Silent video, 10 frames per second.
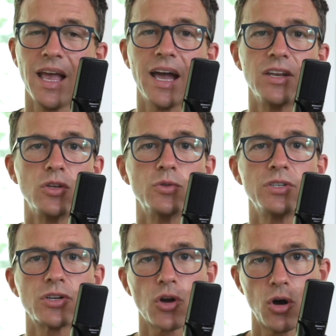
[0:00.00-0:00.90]
and
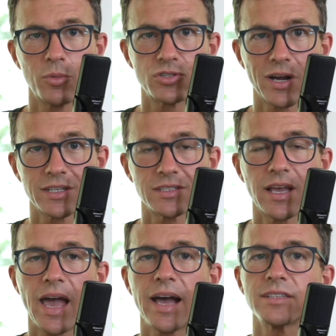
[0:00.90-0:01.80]
using your home address
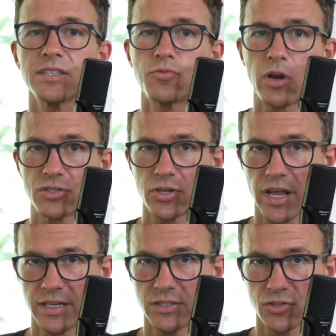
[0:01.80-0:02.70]
as the registered
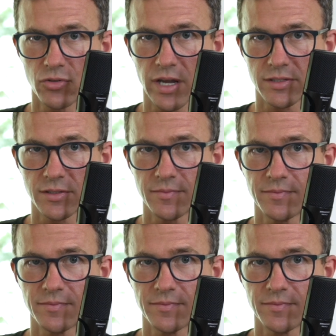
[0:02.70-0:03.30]
agent's address.